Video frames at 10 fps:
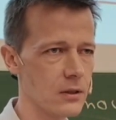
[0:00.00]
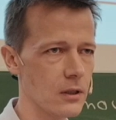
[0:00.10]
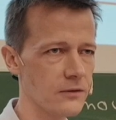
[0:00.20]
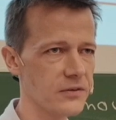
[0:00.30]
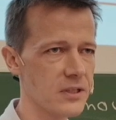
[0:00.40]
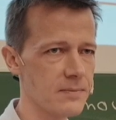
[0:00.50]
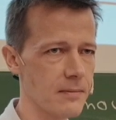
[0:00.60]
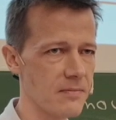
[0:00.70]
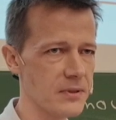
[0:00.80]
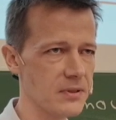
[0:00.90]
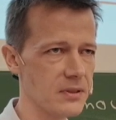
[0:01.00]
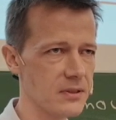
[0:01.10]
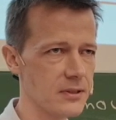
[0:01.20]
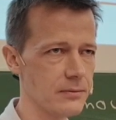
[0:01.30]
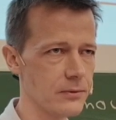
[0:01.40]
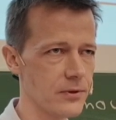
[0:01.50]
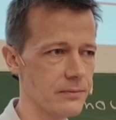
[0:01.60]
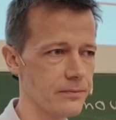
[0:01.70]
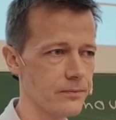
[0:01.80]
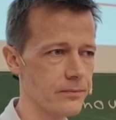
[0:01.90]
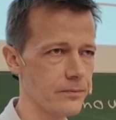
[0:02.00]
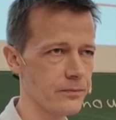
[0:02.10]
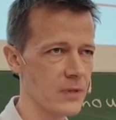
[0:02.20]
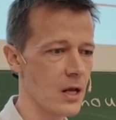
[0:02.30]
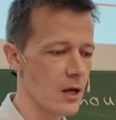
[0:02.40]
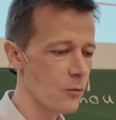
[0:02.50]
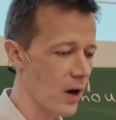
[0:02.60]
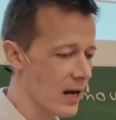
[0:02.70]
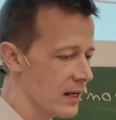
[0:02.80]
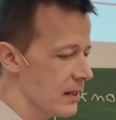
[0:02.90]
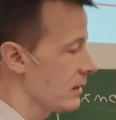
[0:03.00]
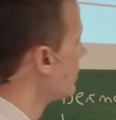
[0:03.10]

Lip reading: of this probability distribution. Why?